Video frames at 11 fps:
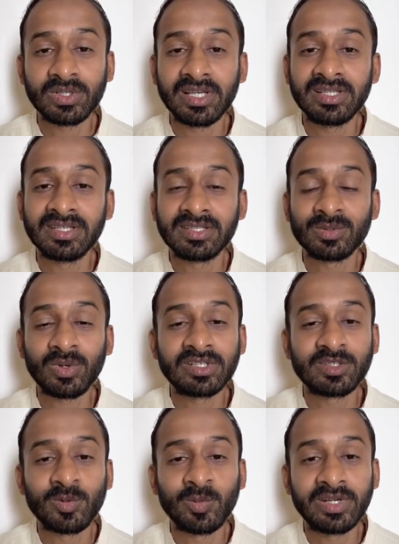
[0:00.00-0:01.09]
that this is what
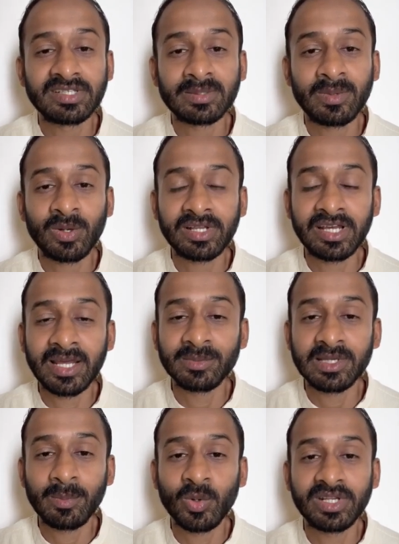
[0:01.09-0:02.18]
this movement is about, and I'm
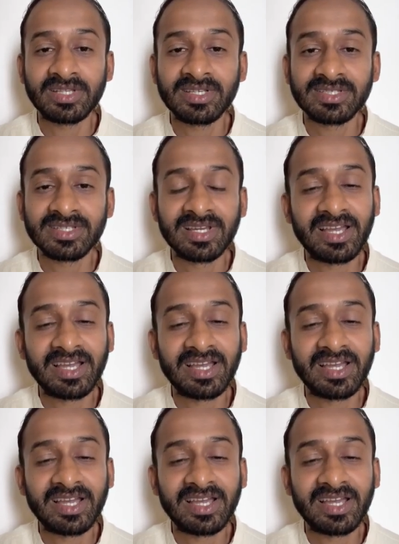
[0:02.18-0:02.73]
supporting this,